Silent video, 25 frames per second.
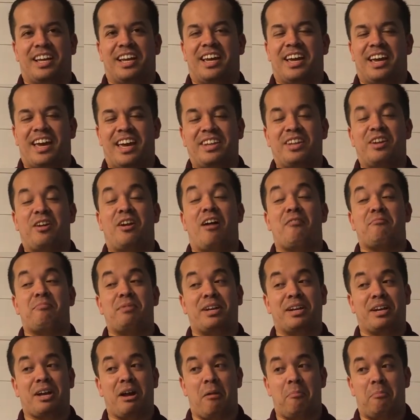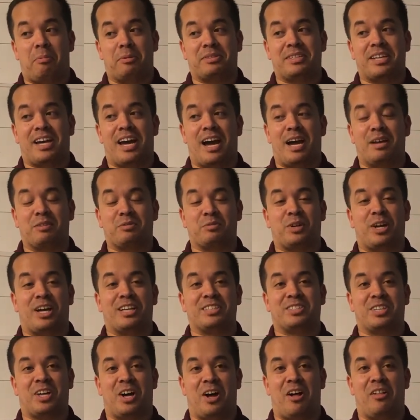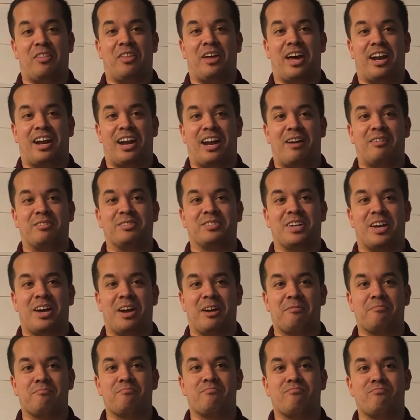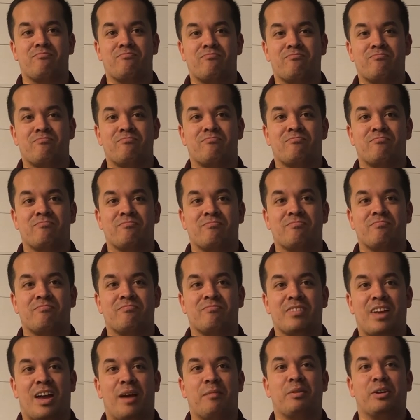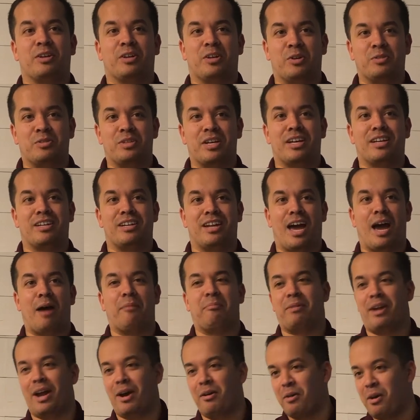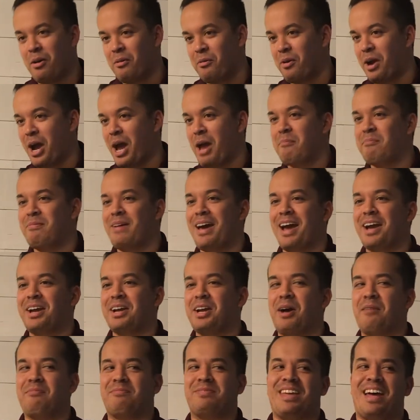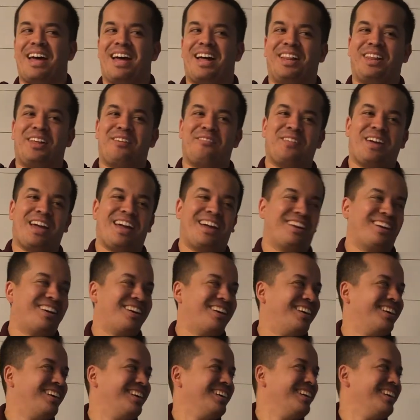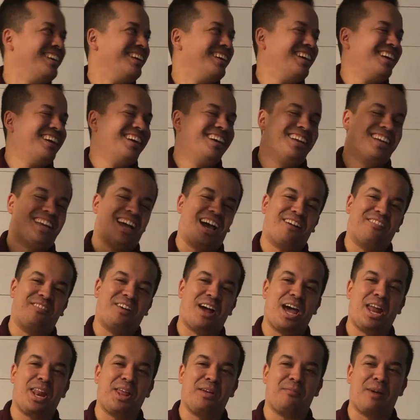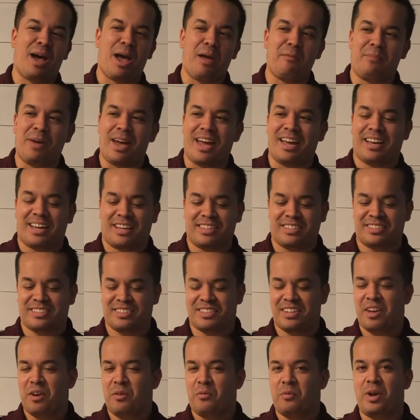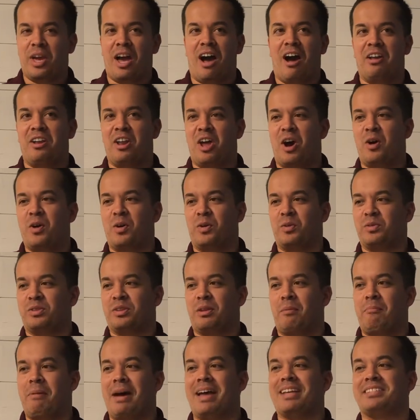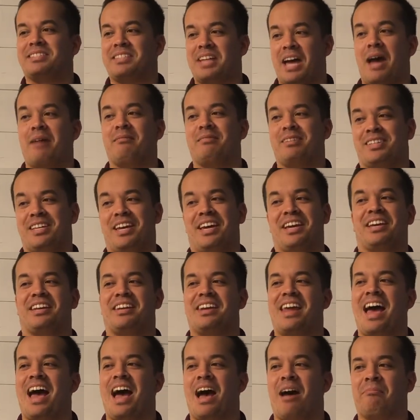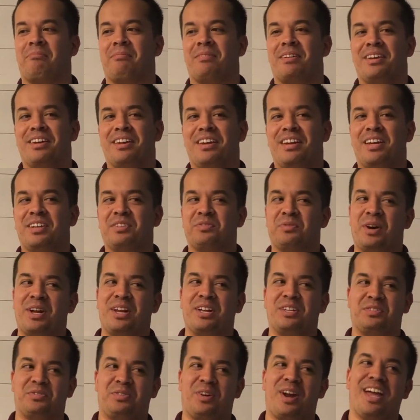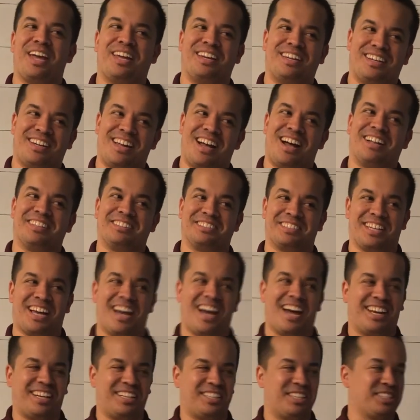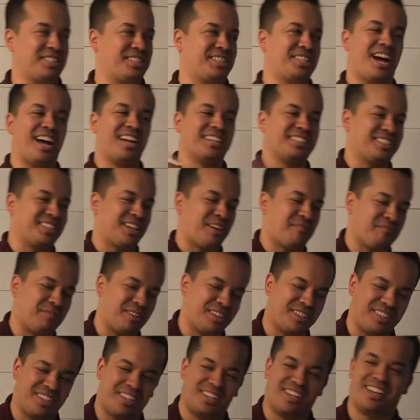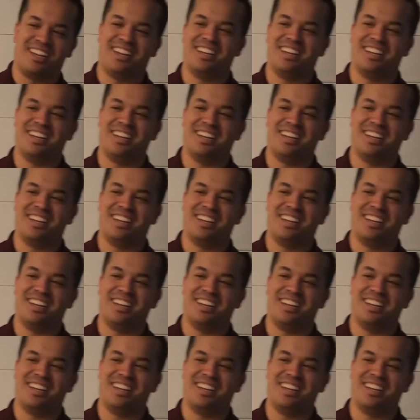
and there have been a couple times when I saw that, and I was like, I'm gonna go take a nap. And I went right back up the elevator, got right in my bed, because we all know the best time to take a nap is when it's raining outside. It just does something to you.